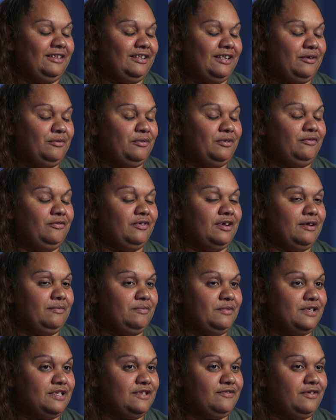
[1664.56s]
they would have
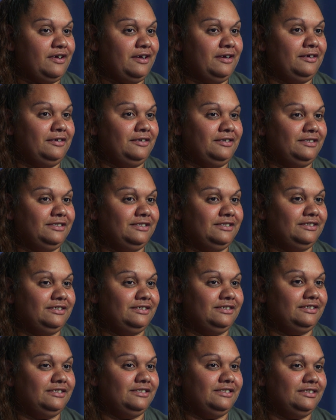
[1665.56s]
come this far.
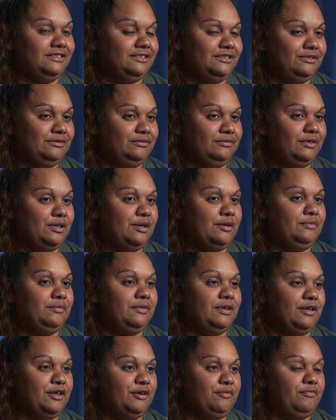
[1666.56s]
But,
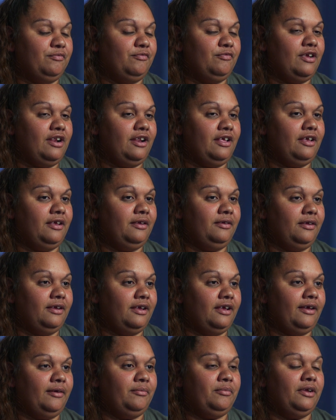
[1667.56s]
yeah, really
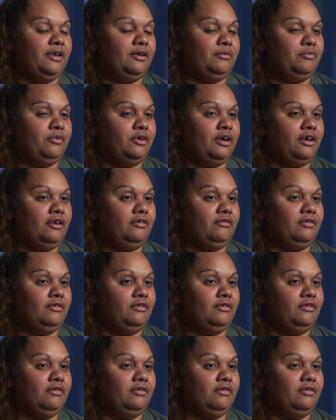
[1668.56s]
happy and proud